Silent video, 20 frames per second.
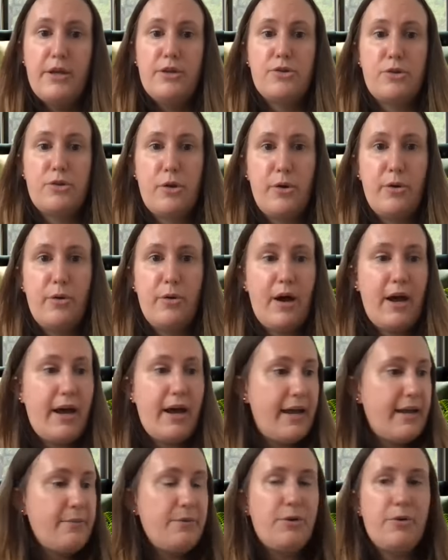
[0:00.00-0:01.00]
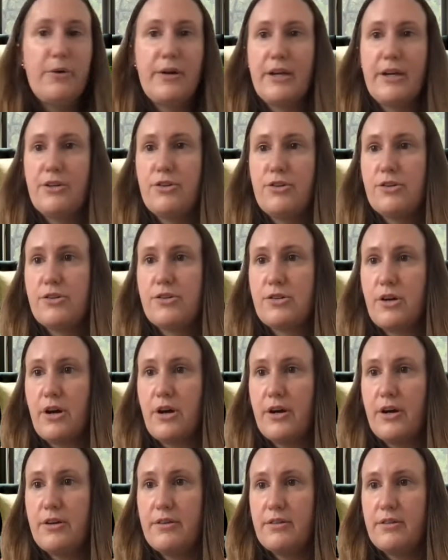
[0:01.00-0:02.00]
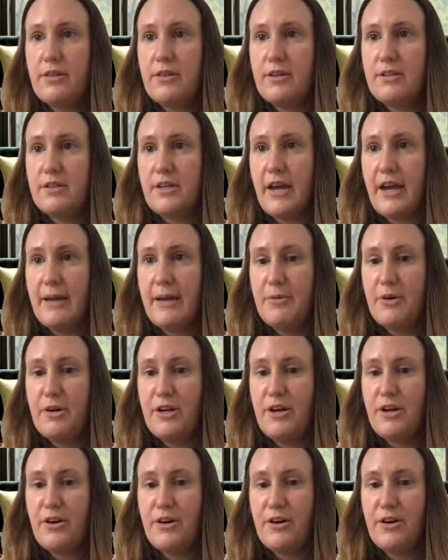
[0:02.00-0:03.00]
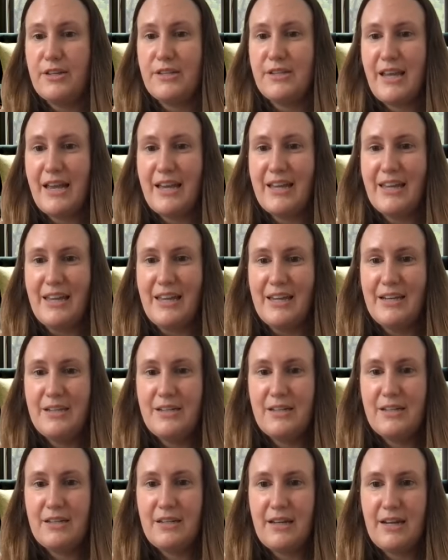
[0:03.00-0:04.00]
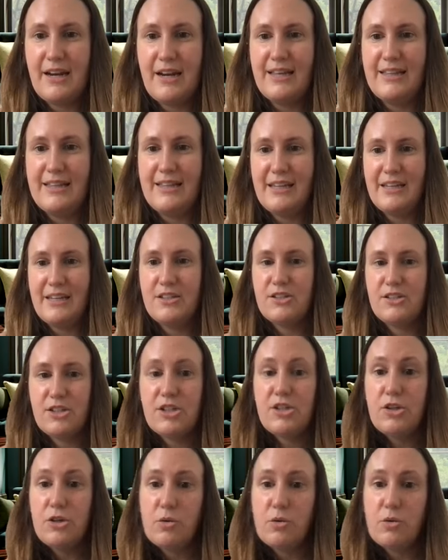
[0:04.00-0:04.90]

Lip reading: So I'm going to start the timer here in a second. And Eileen, did you?